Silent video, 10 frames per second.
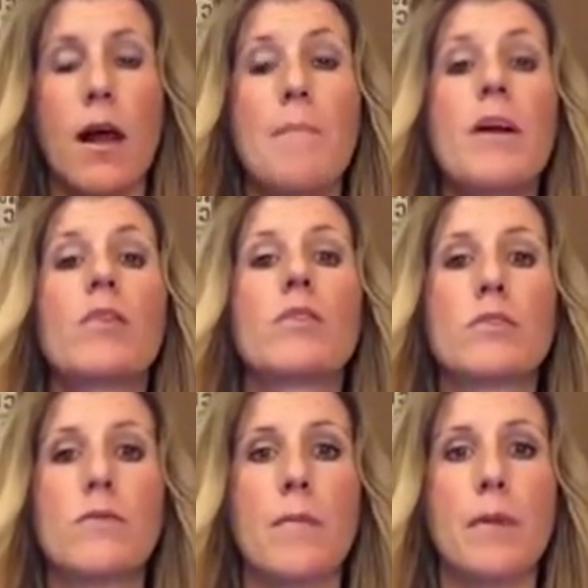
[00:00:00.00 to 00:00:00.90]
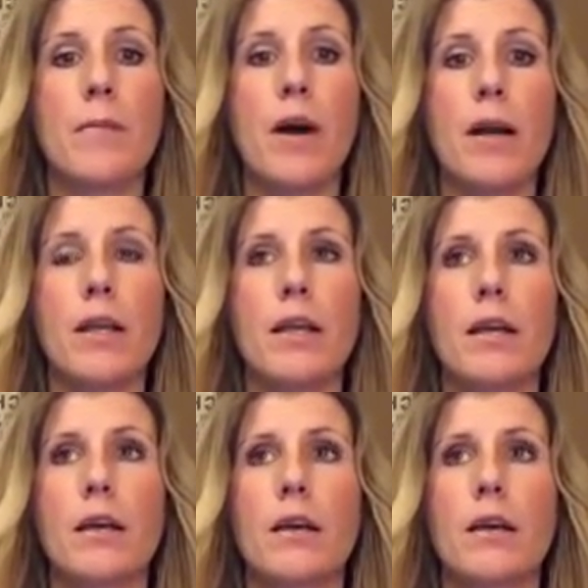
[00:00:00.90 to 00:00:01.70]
minerals from the body